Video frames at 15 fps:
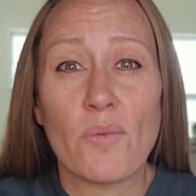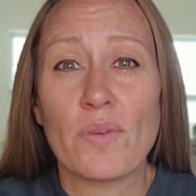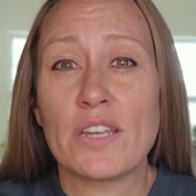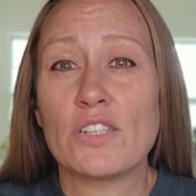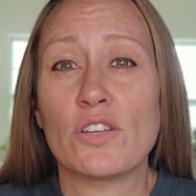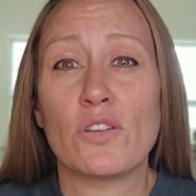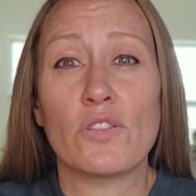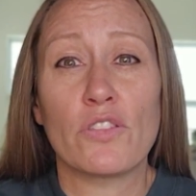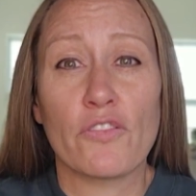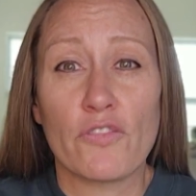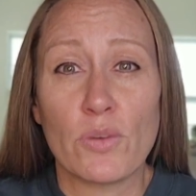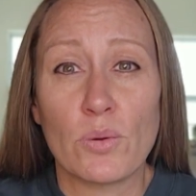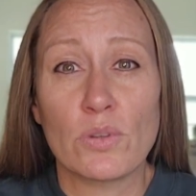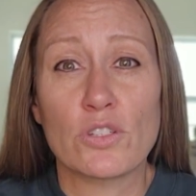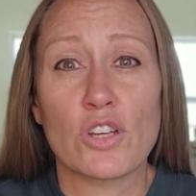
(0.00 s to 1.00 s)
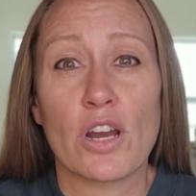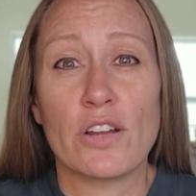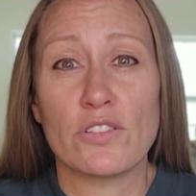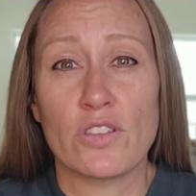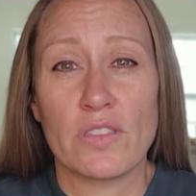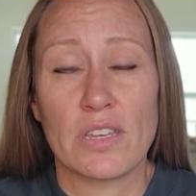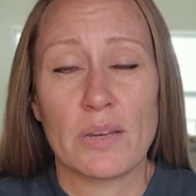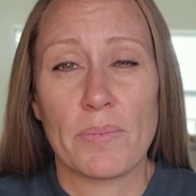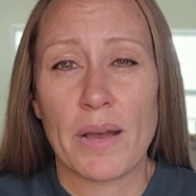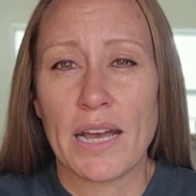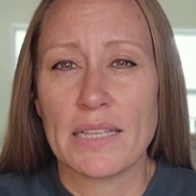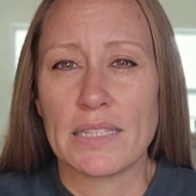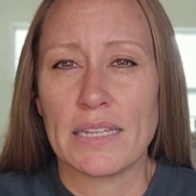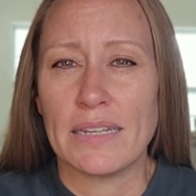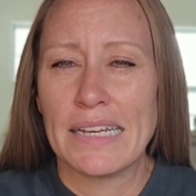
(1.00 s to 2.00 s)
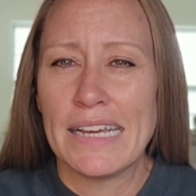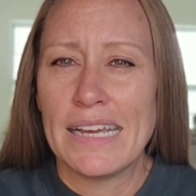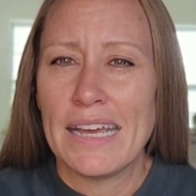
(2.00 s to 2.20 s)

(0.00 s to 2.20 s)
rental, the fuel charge, and the deposit.